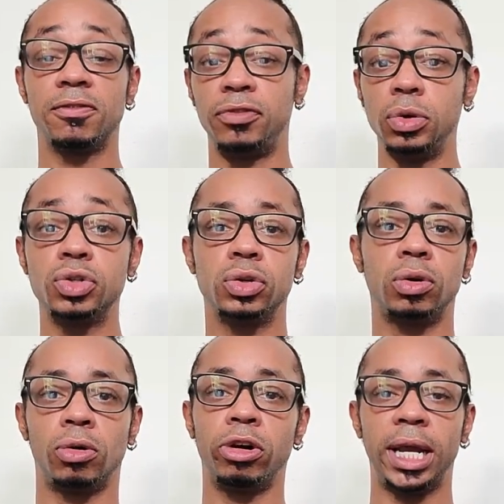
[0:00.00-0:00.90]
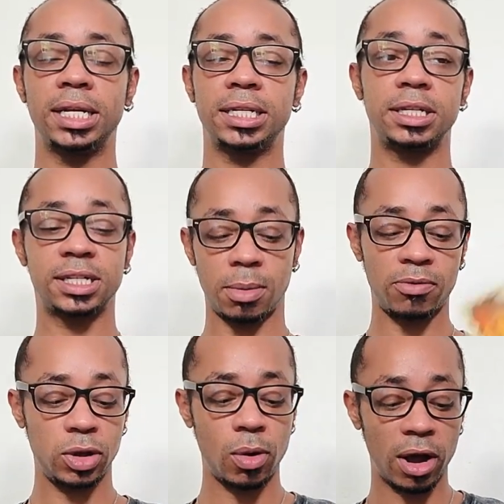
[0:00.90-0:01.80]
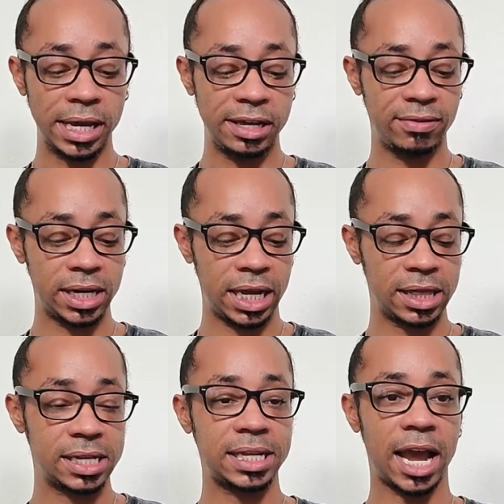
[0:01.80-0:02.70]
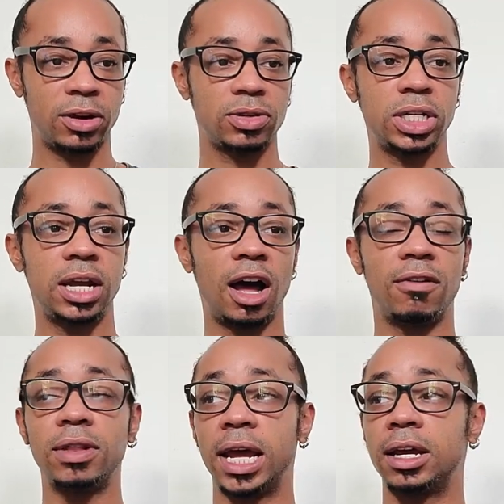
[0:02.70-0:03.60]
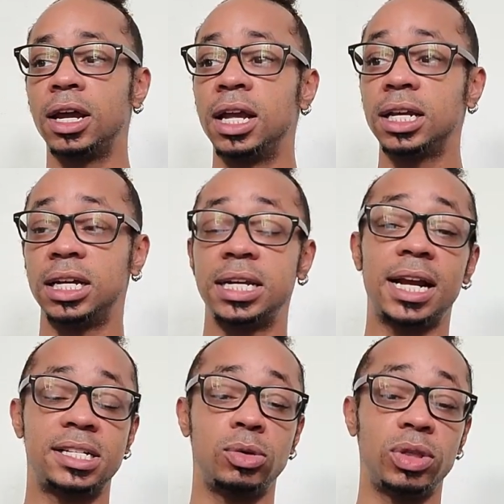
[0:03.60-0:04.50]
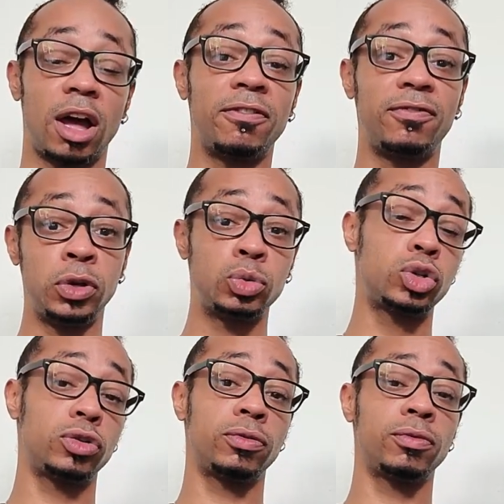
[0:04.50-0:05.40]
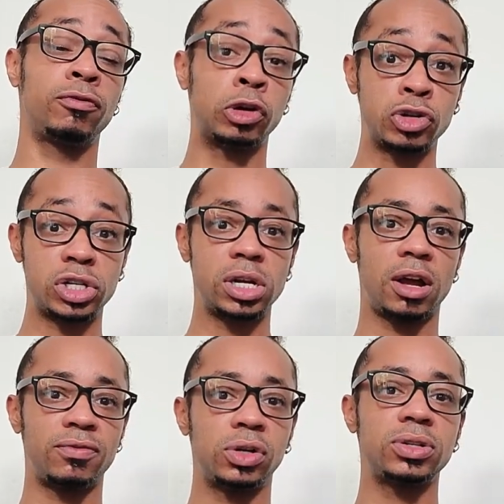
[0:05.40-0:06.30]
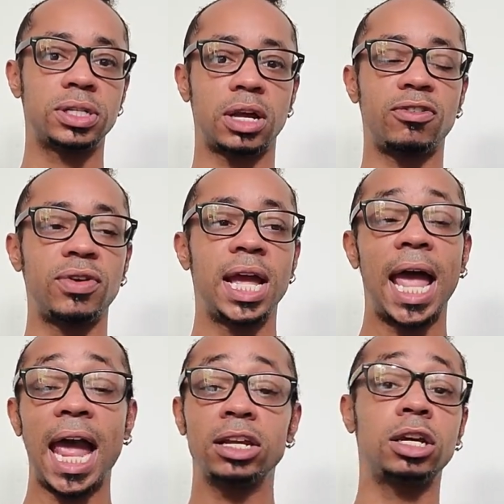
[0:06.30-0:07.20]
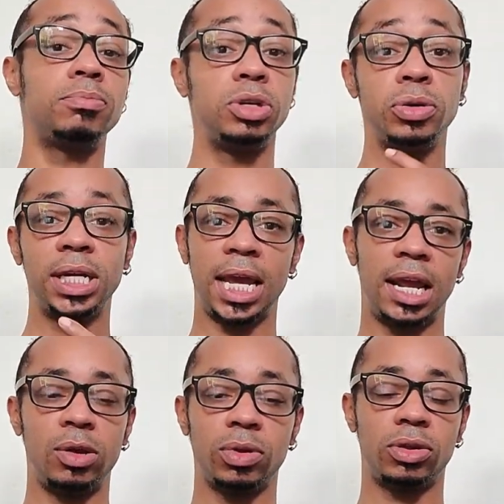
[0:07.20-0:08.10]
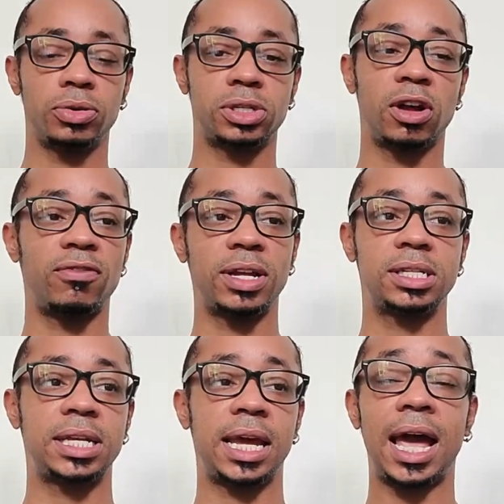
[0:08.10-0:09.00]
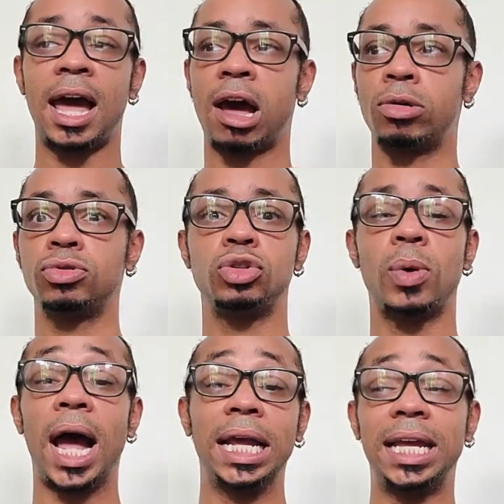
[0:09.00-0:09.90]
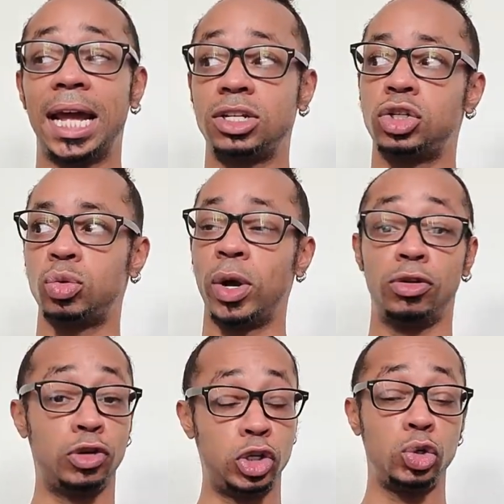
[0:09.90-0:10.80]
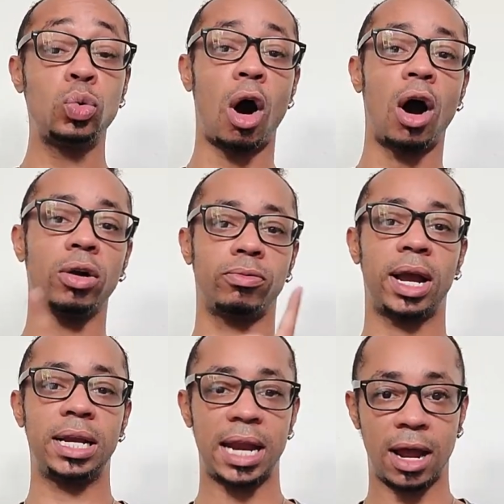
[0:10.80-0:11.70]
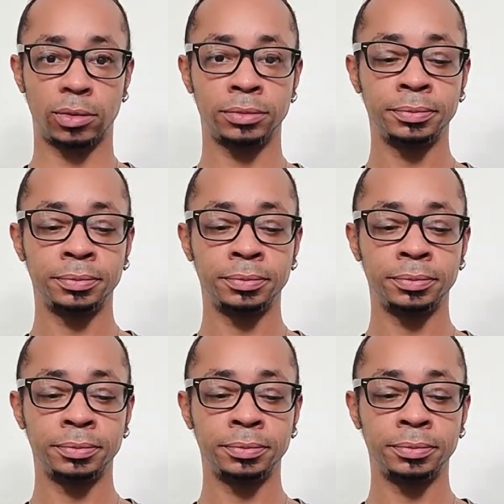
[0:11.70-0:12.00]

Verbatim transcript: Future-oriented. Some of you are even in this energy of like connecting with a future version of yourself and communicating with yourself and saying, how do I get to where you are right now?